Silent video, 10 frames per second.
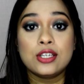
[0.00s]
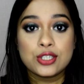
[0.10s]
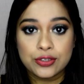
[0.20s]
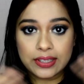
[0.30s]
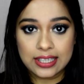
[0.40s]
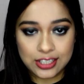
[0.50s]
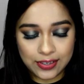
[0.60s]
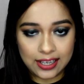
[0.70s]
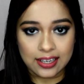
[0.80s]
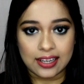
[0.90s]
So with this
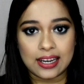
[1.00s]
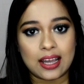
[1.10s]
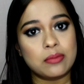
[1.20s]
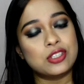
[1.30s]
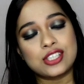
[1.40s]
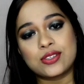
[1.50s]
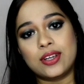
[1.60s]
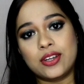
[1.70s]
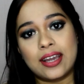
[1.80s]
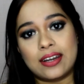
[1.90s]
we are done. I am just
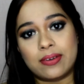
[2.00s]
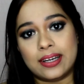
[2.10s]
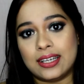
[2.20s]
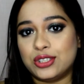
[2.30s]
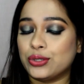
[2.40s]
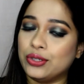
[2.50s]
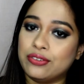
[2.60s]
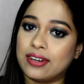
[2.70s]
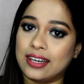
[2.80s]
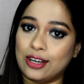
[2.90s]
going to get ready and show you the
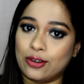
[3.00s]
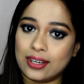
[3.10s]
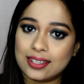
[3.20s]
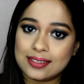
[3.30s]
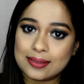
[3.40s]
final look.